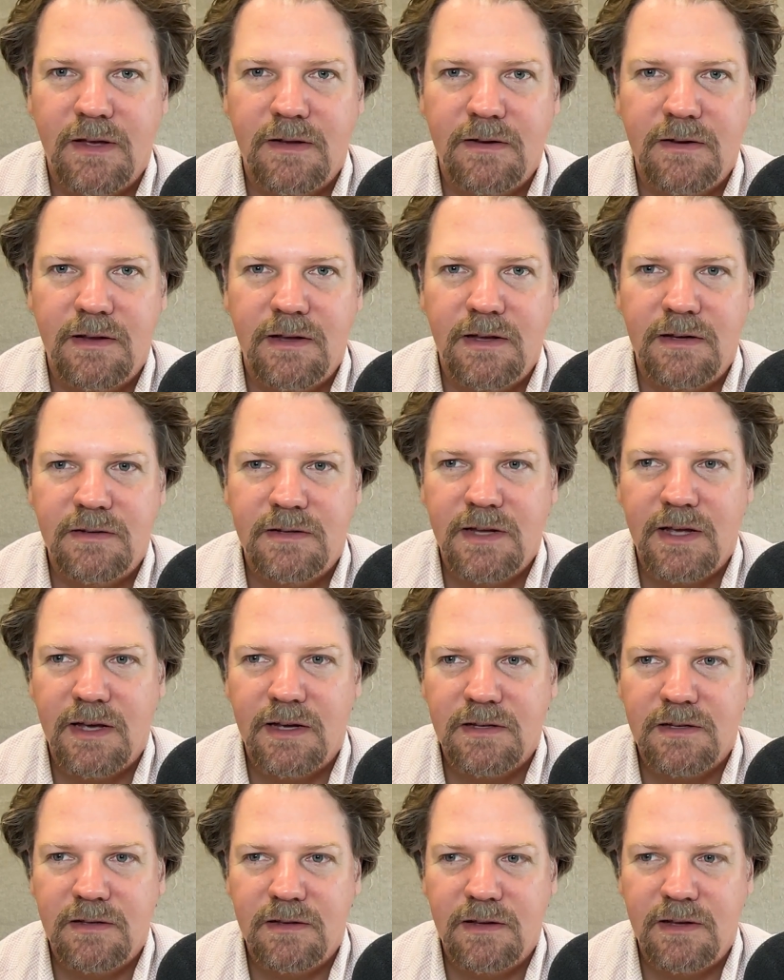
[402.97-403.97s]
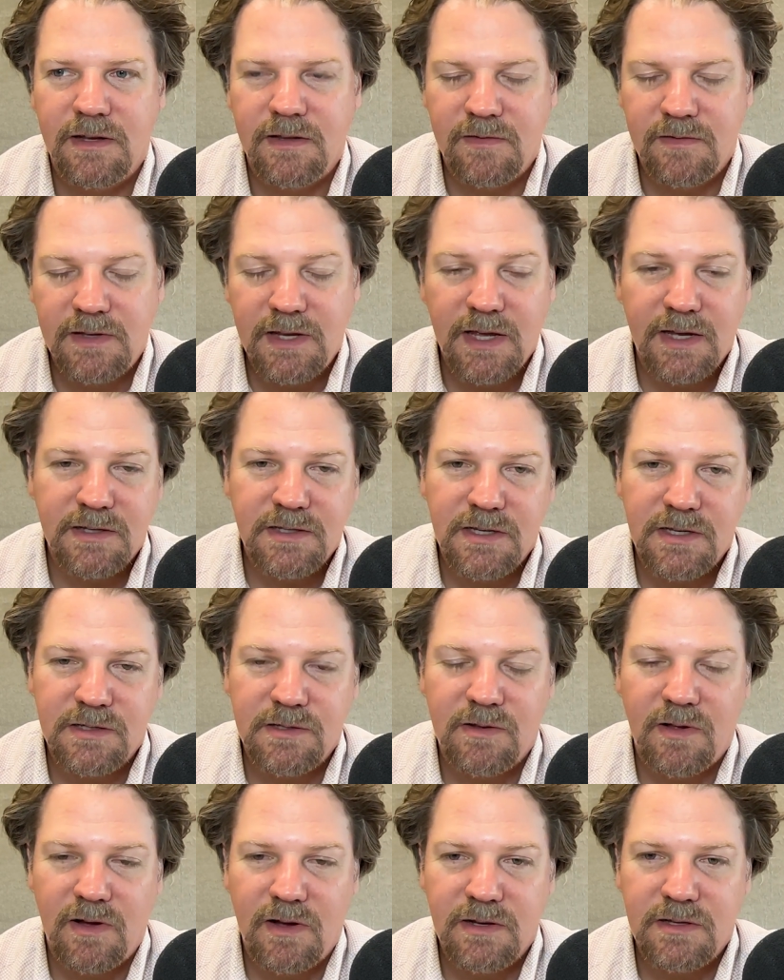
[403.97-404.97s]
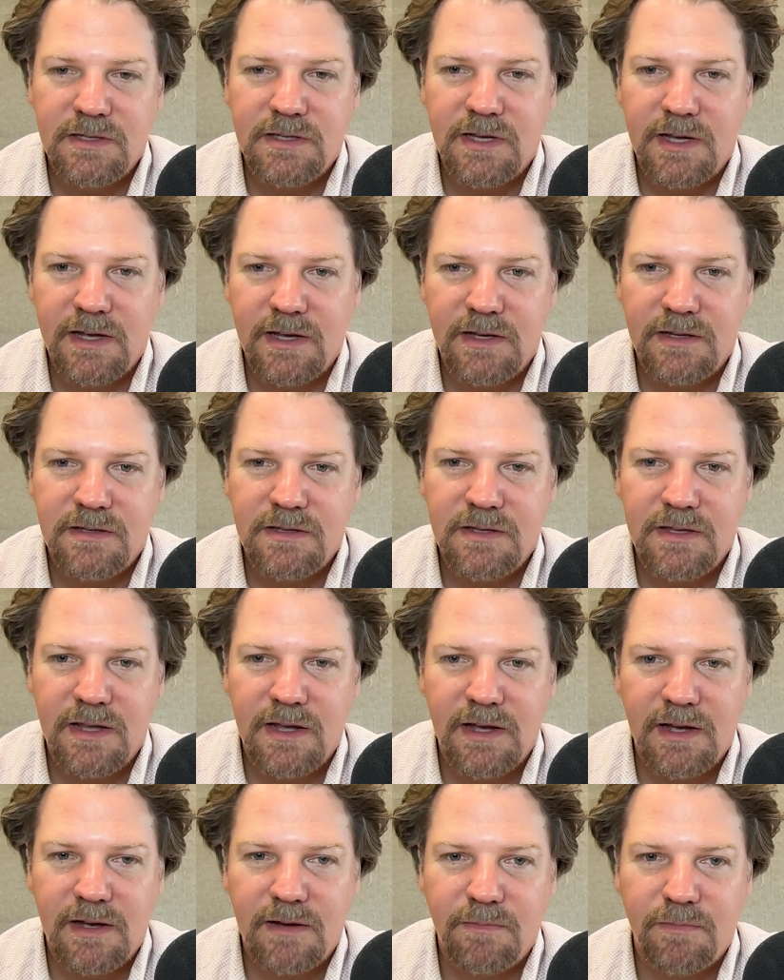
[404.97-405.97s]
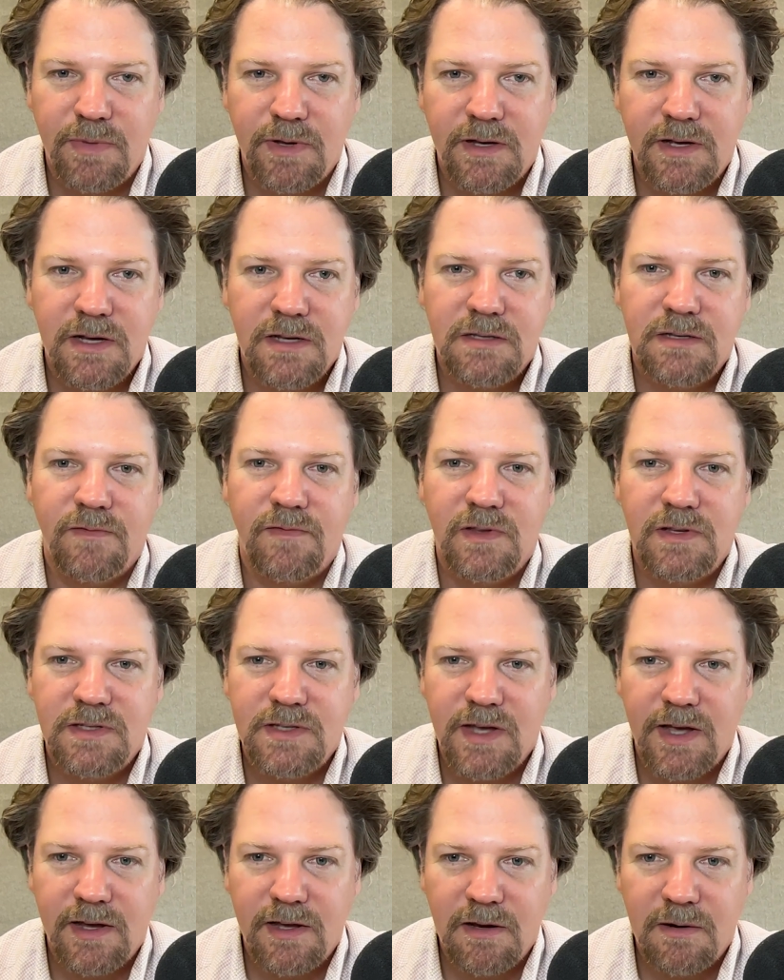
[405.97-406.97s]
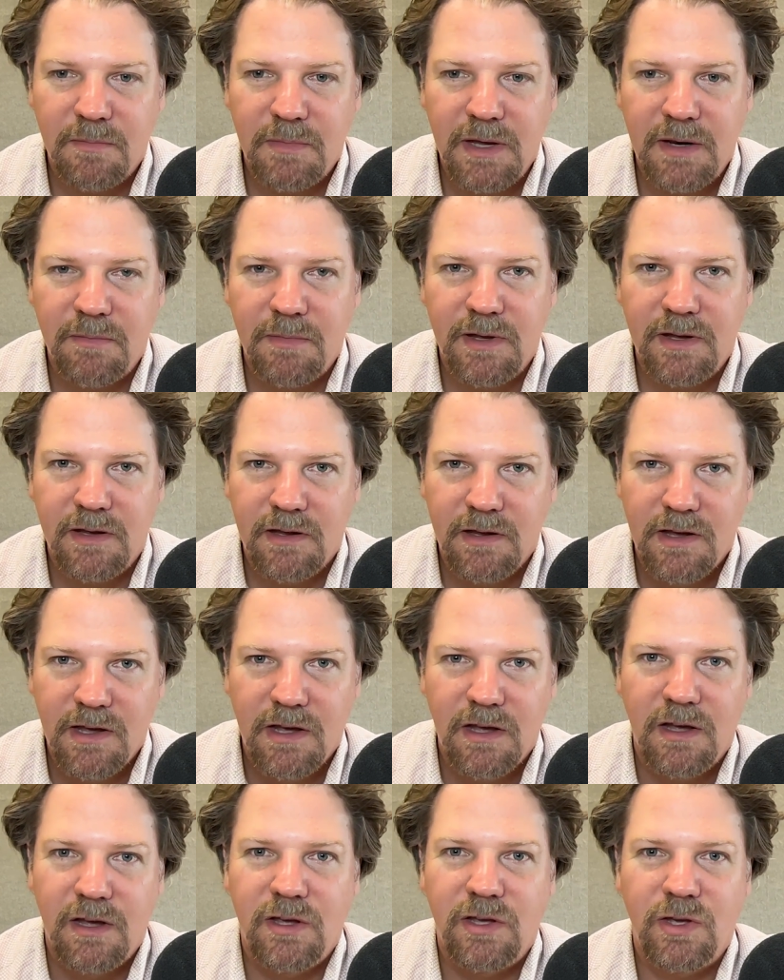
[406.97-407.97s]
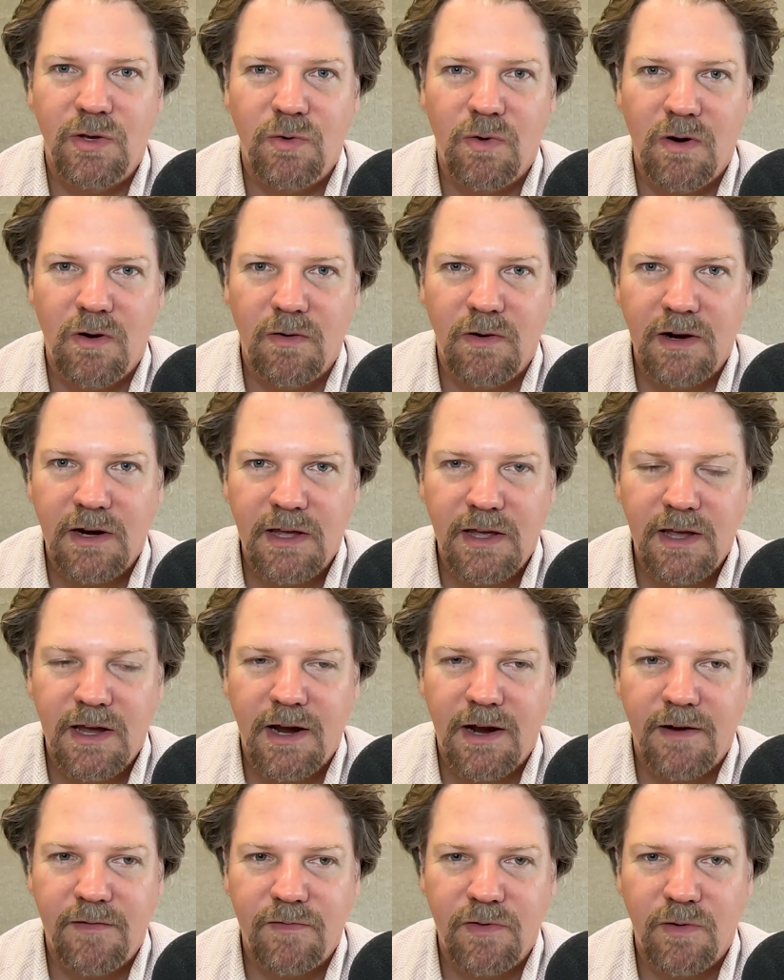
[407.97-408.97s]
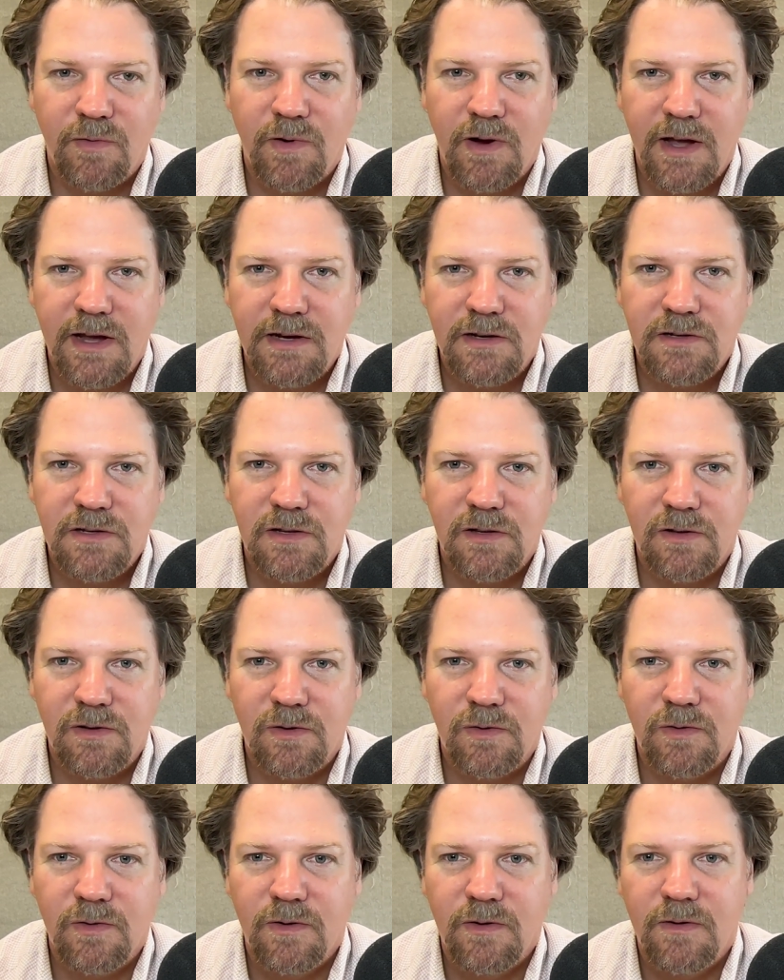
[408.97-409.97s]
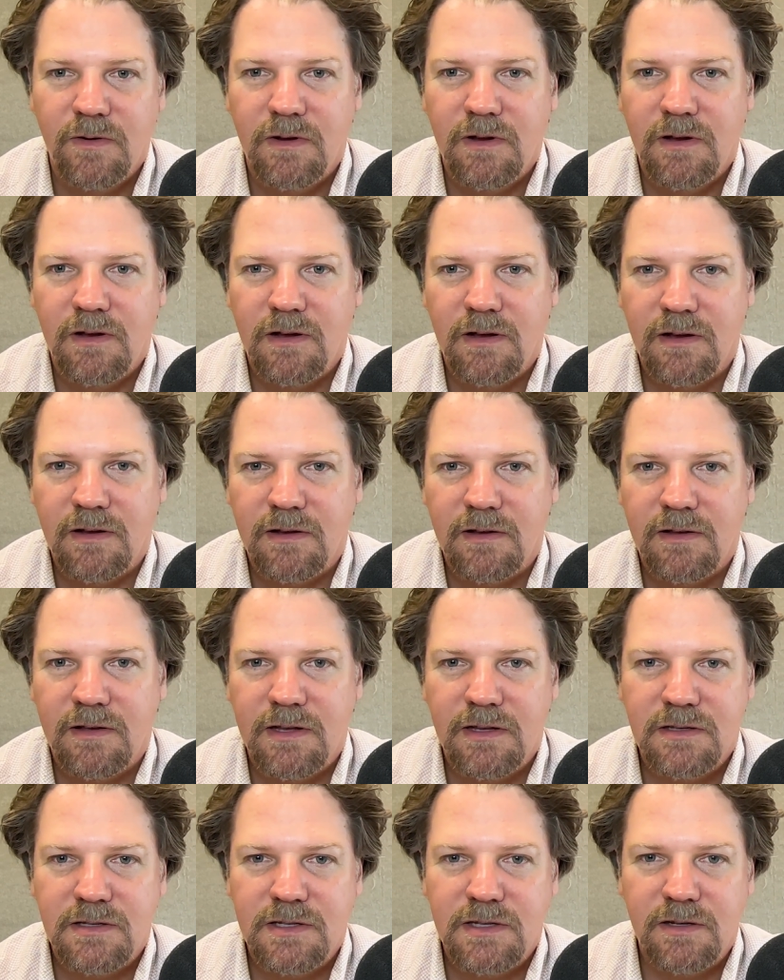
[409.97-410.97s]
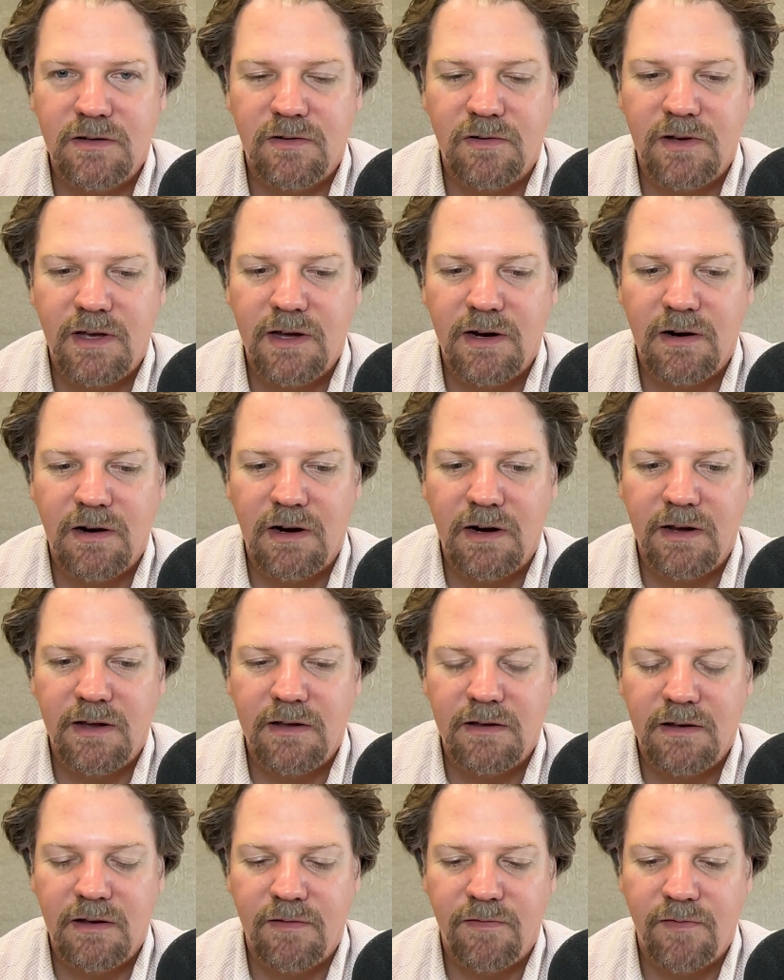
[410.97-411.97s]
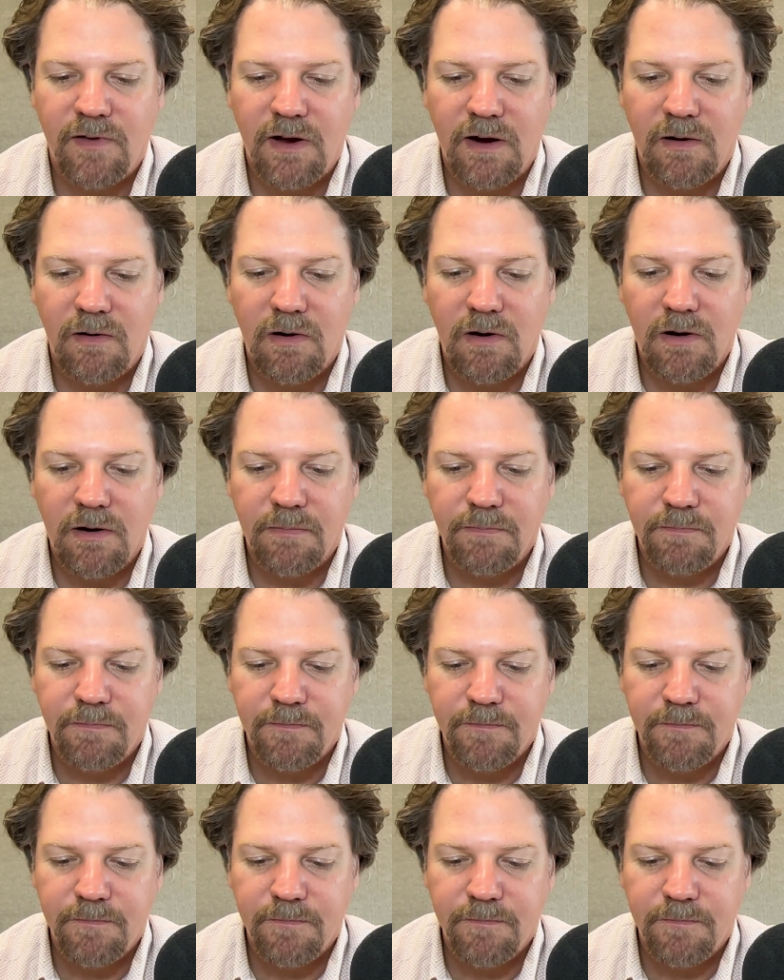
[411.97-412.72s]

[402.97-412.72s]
in Texas law says that because of the Second Amendment, you already have the right to conceal carry a firearm.